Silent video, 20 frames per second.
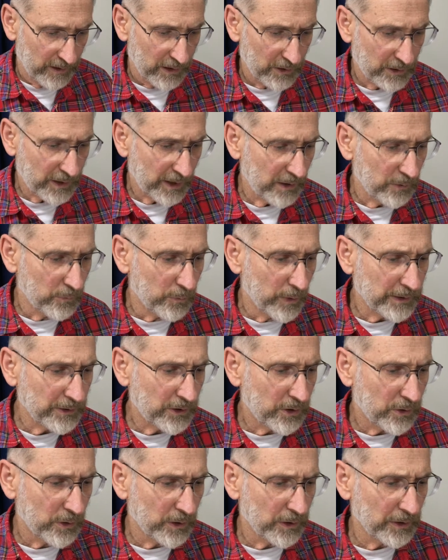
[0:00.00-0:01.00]
Okay, 1
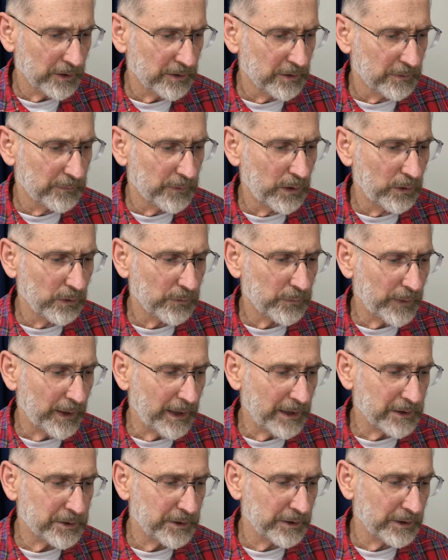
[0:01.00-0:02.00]
quart of
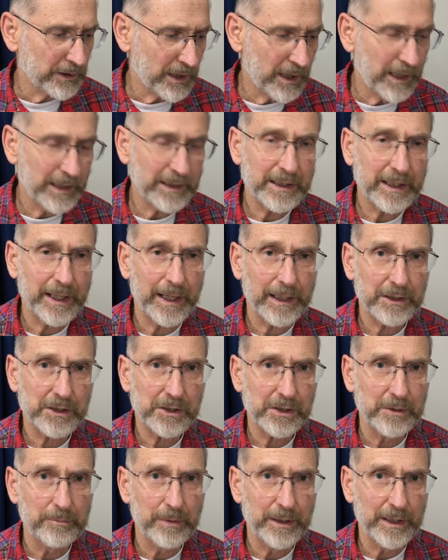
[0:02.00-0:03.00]
old-fashioned contact
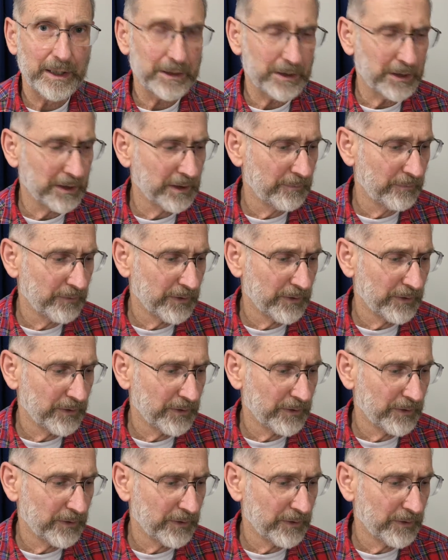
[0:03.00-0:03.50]
cement